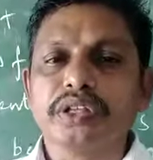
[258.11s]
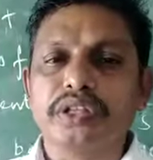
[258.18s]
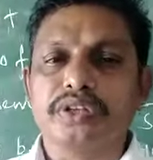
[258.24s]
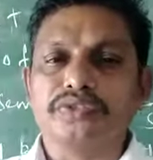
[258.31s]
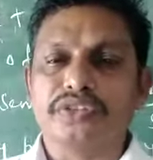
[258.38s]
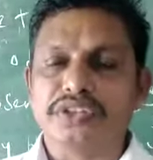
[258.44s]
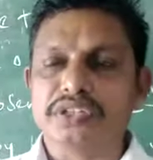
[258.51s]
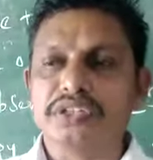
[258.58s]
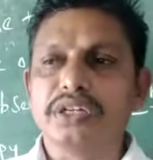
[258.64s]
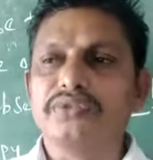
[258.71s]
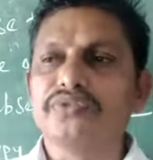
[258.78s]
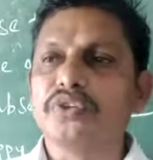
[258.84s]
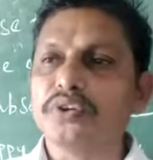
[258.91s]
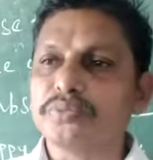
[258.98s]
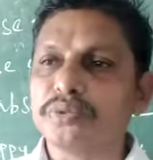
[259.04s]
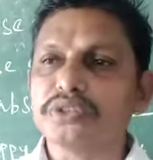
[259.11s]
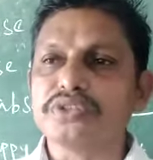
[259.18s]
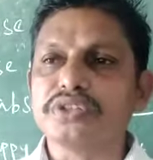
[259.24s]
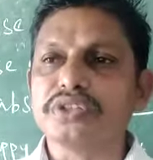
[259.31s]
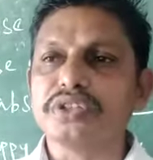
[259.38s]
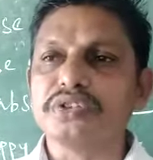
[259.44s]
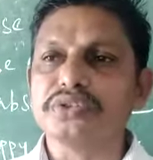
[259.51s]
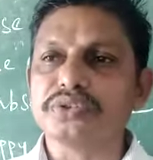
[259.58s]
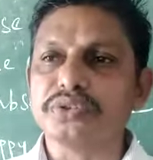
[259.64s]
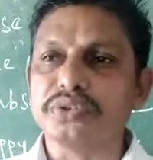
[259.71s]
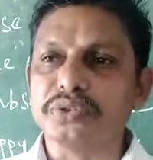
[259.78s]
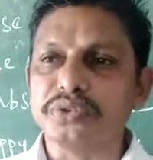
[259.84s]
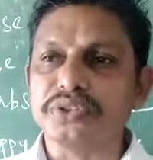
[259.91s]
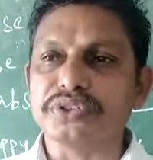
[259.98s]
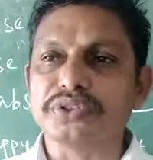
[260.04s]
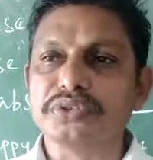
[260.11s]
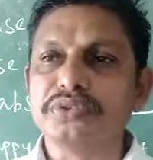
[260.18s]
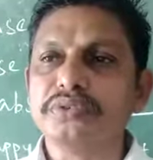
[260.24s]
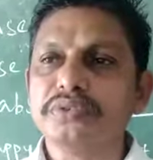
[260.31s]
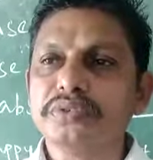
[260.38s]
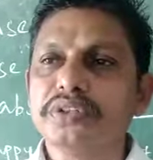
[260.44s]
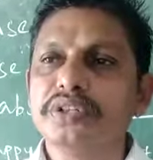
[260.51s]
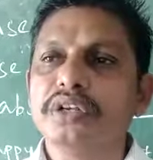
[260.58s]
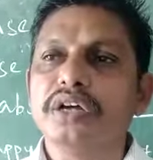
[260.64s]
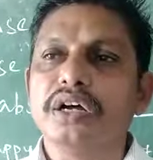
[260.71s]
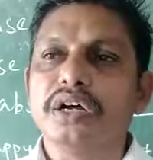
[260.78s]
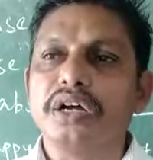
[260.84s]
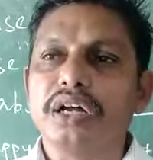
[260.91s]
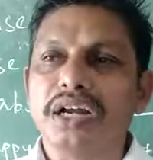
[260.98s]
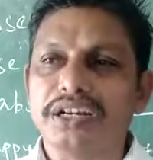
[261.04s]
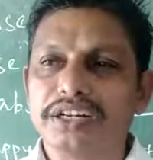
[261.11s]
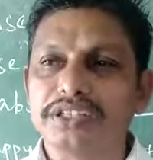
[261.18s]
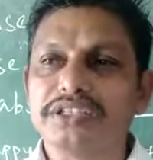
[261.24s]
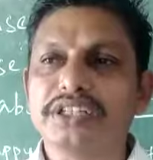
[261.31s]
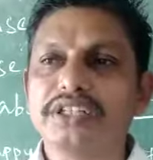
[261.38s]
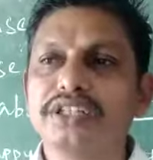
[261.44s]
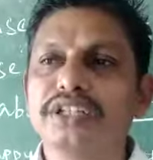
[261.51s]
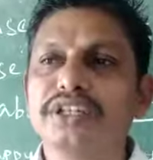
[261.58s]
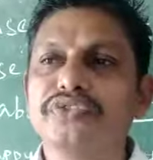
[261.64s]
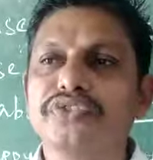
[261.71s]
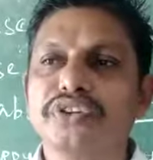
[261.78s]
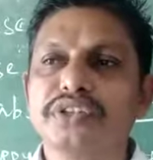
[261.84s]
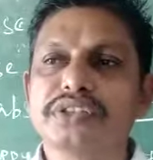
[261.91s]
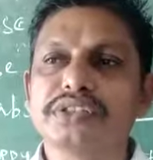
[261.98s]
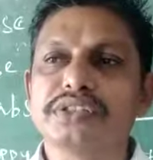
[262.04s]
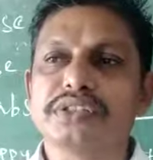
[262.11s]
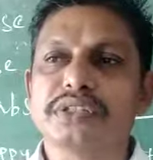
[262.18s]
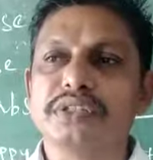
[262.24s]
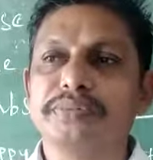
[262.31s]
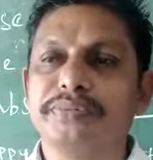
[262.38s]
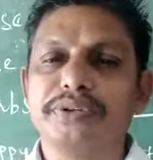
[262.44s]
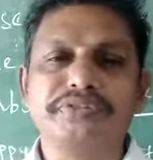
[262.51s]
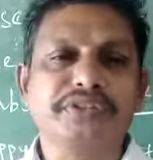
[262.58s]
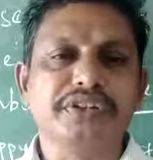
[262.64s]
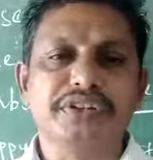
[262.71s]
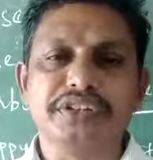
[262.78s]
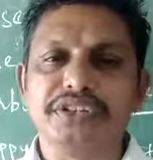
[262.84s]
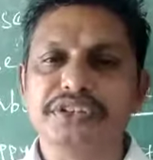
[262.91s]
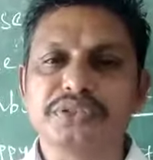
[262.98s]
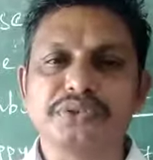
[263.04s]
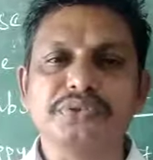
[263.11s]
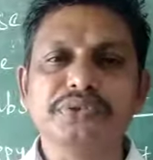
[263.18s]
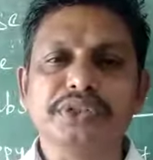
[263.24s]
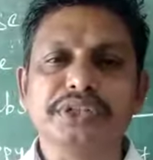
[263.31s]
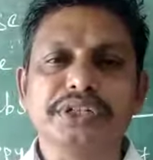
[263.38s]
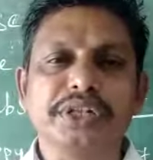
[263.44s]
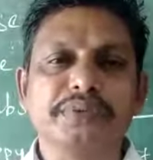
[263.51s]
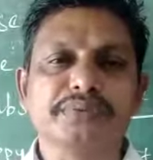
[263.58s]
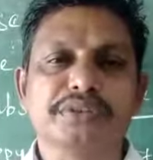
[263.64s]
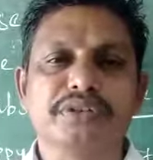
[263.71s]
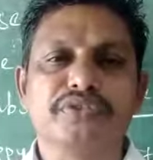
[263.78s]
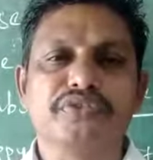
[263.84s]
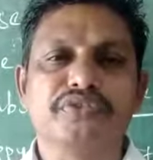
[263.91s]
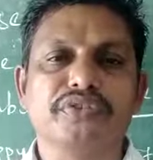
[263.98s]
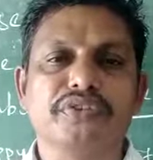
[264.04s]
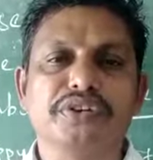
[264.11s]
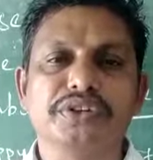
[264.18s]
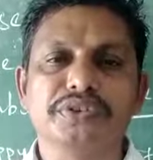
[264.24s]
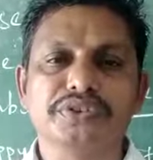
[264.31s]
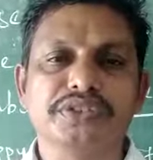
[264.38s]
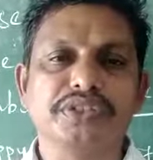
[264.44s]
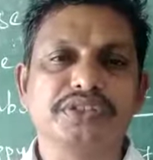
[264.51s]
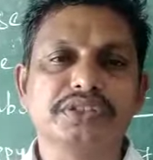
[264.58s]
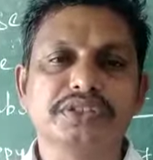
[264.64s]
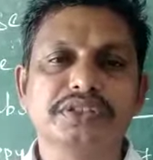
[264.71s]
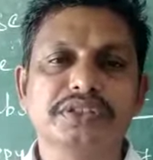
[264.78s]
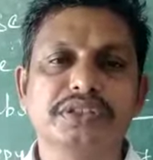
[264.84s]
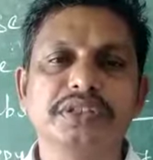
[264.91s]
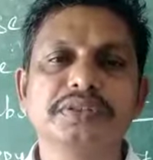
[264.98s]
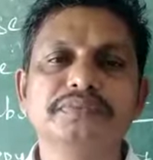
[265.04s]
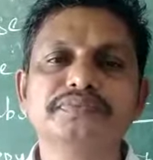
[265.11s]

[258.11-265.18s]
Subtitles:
The first and foremost thing you should do is to understand the difference between these two in terms of usages and